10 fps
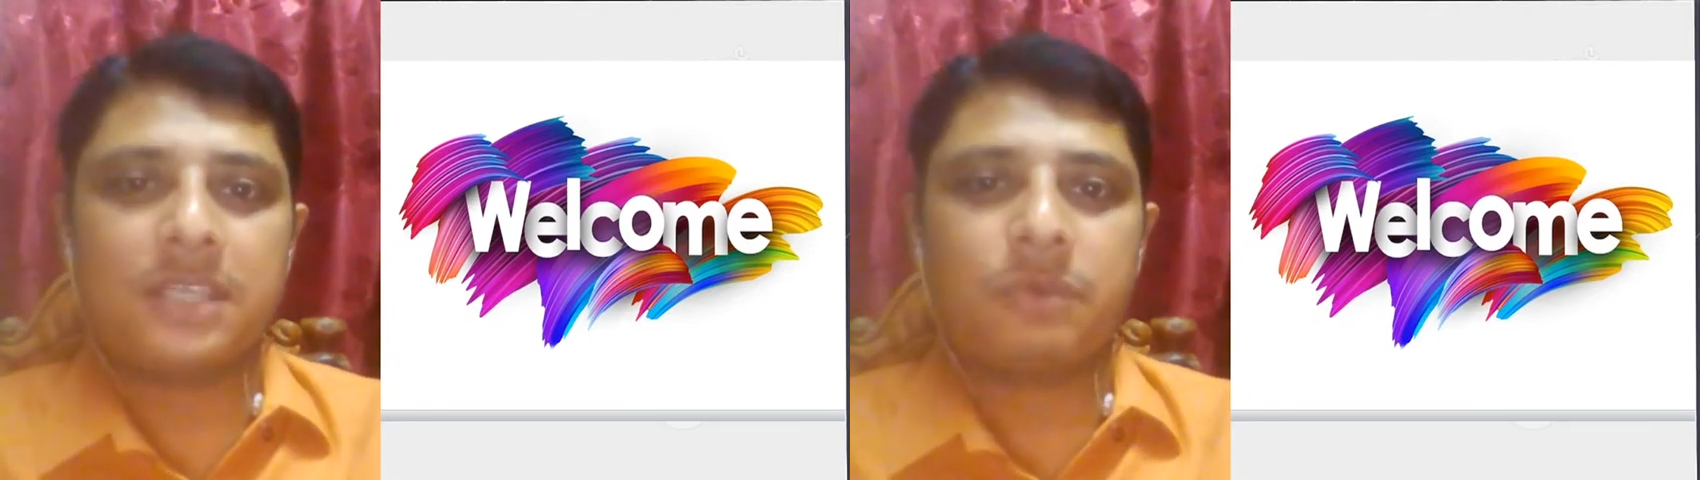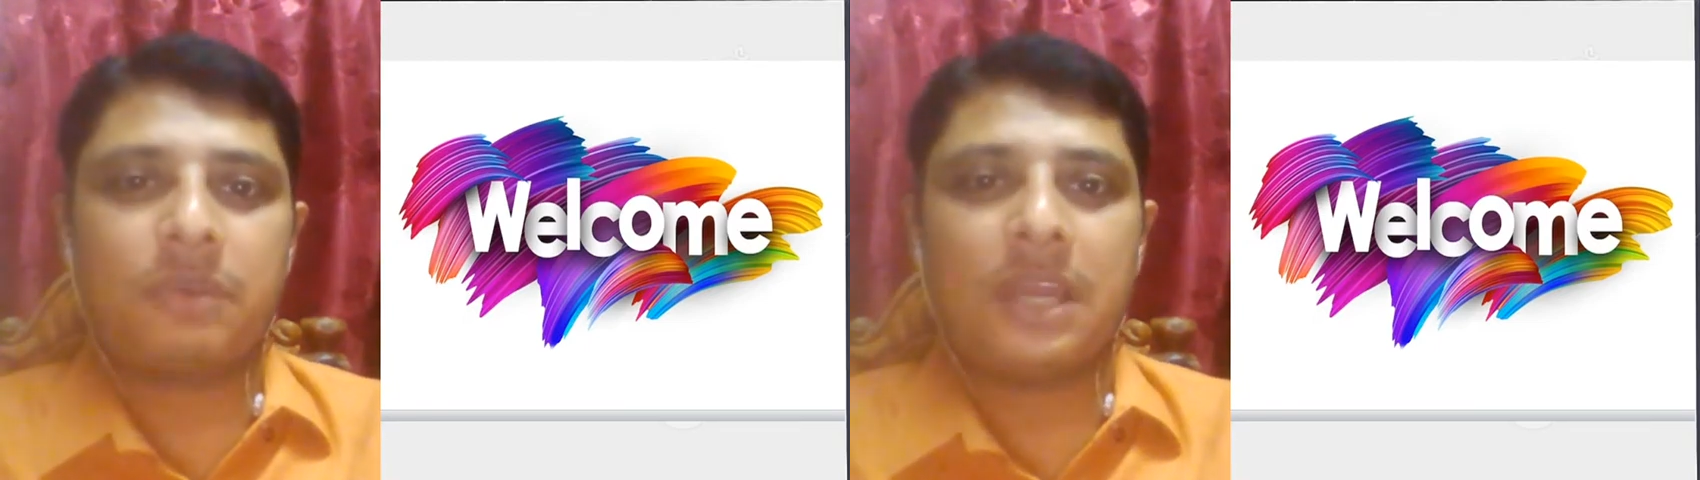
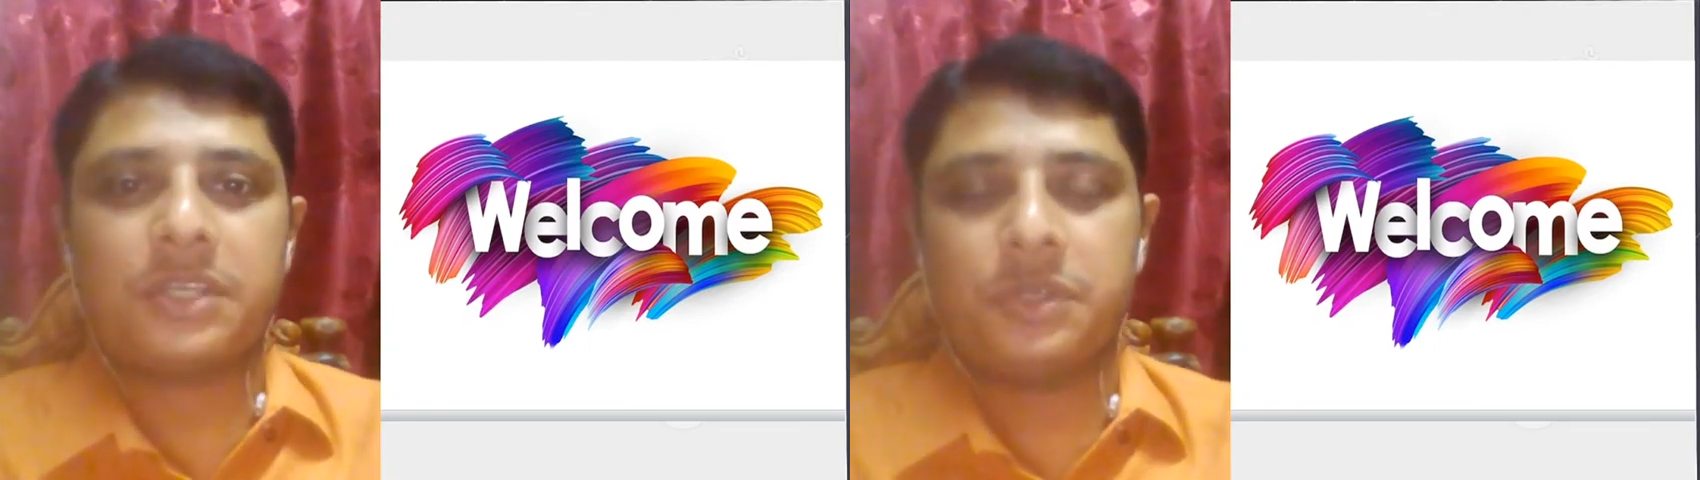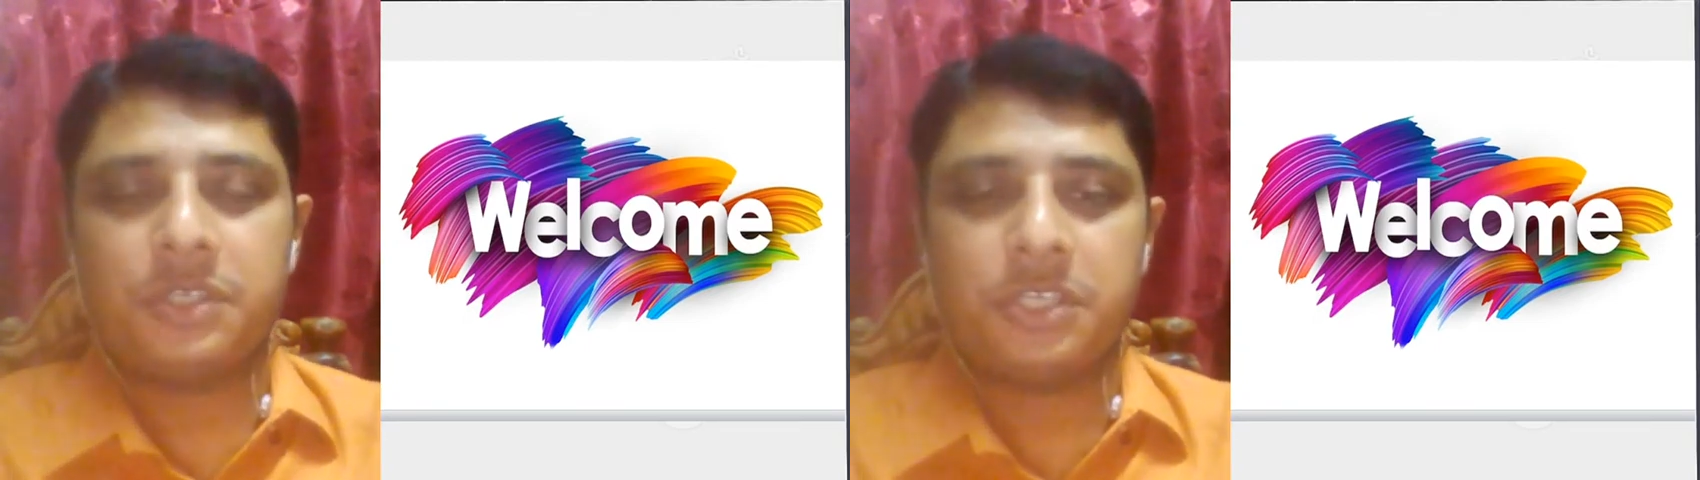I would like
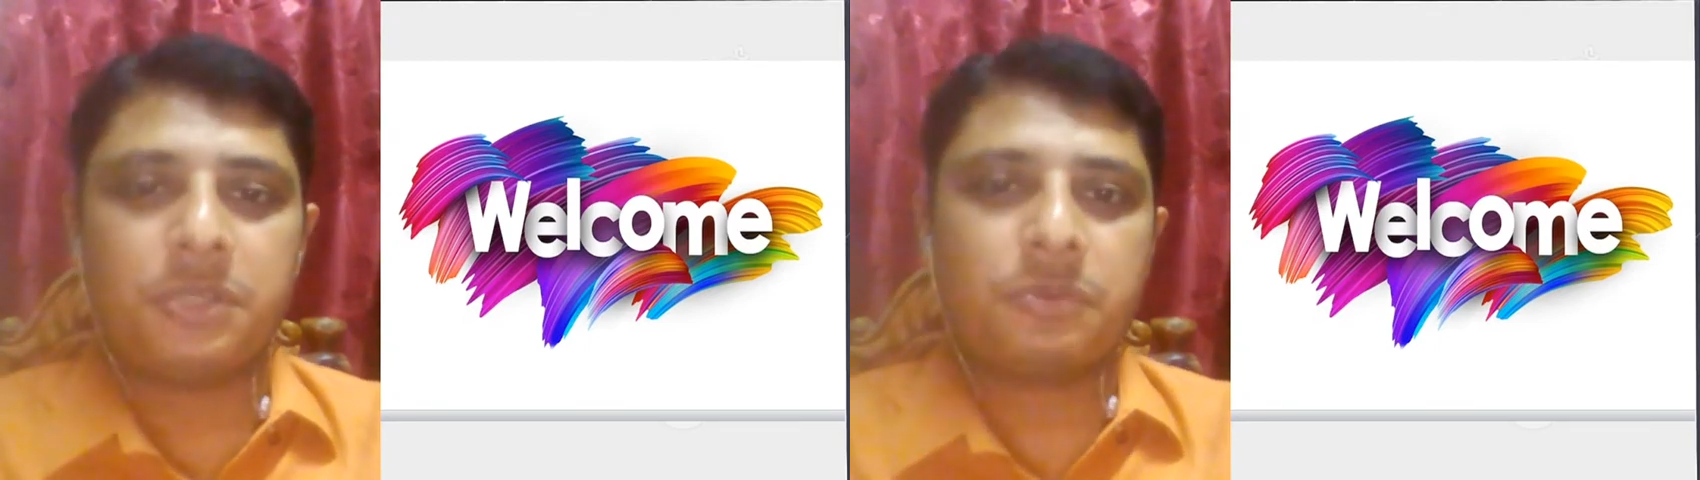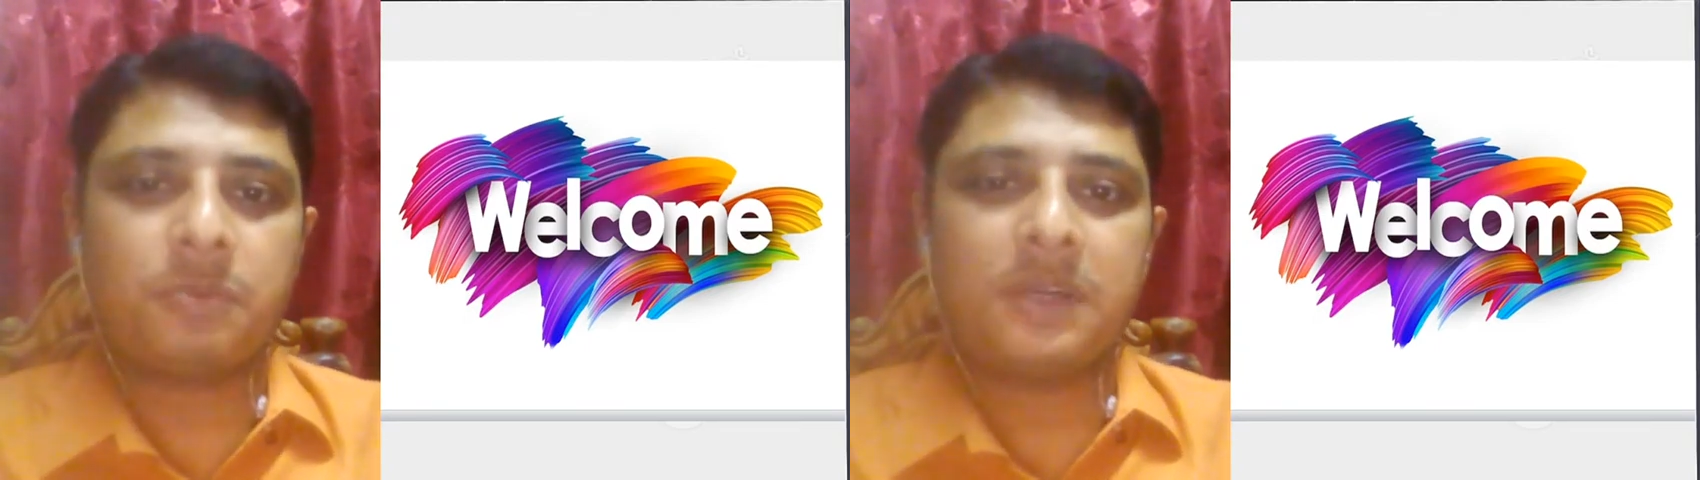to
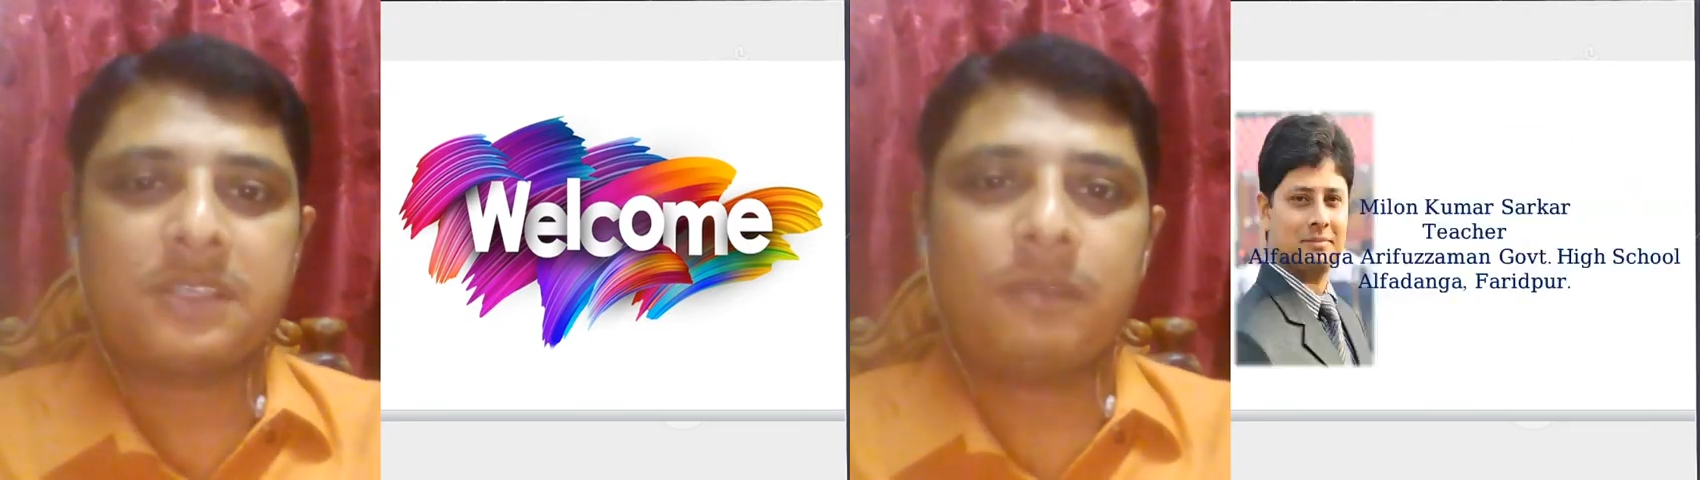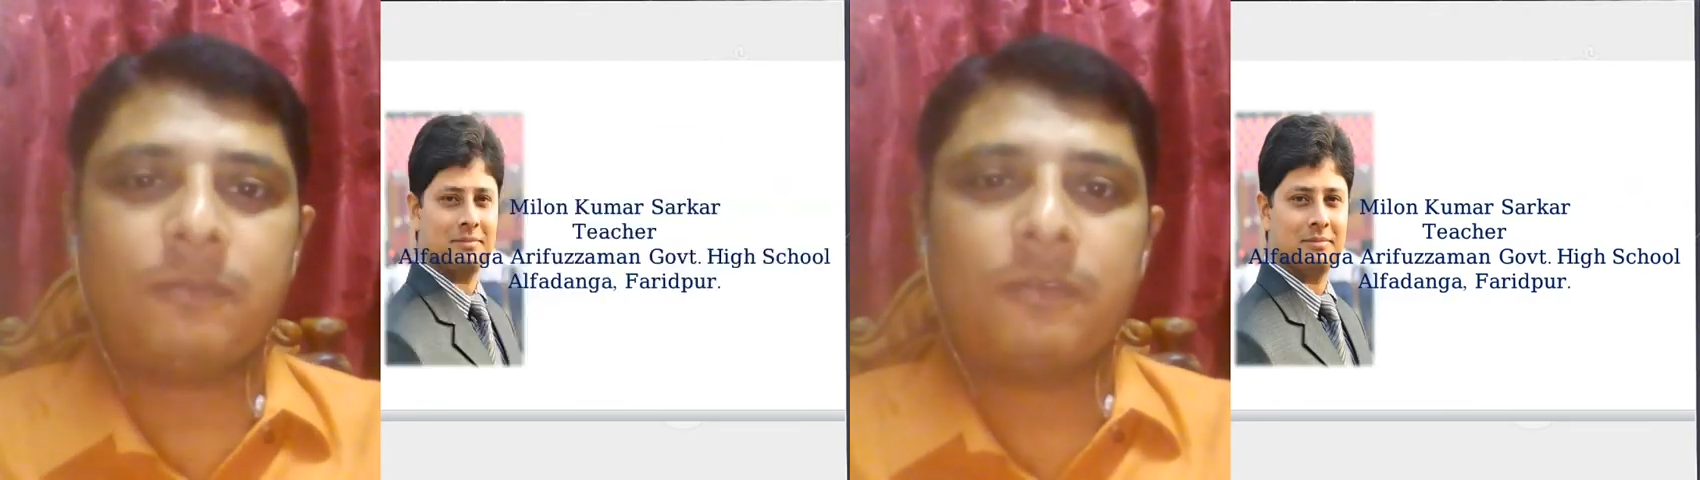introduce
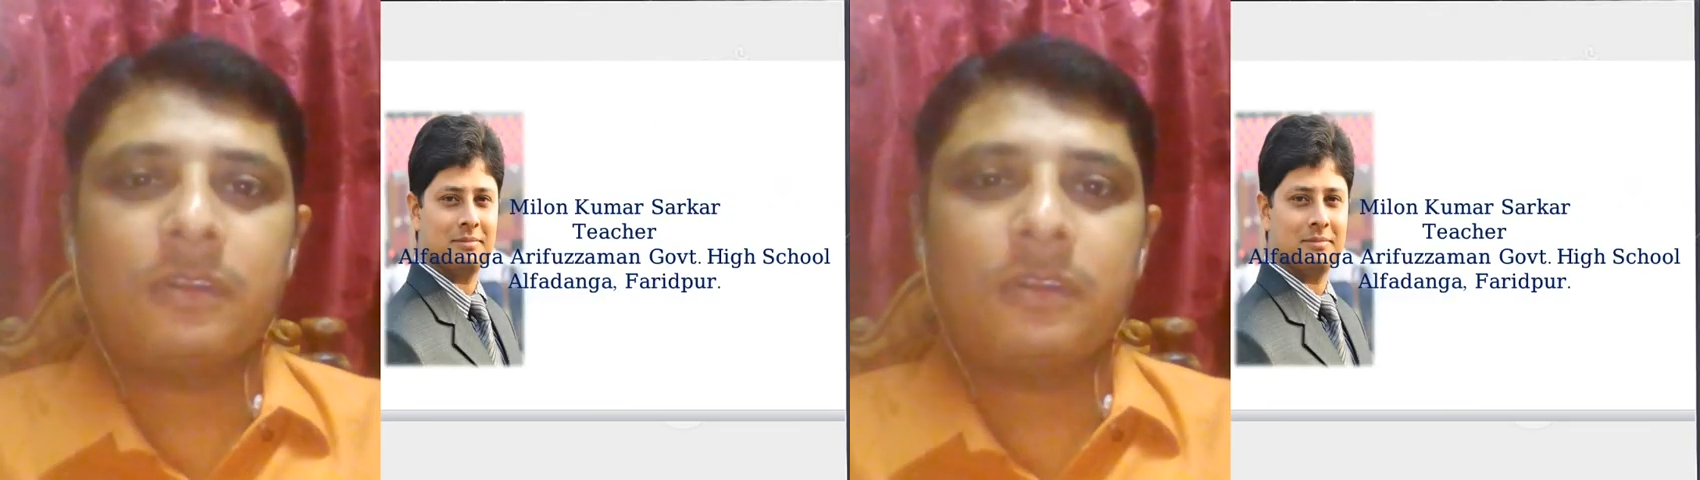myself.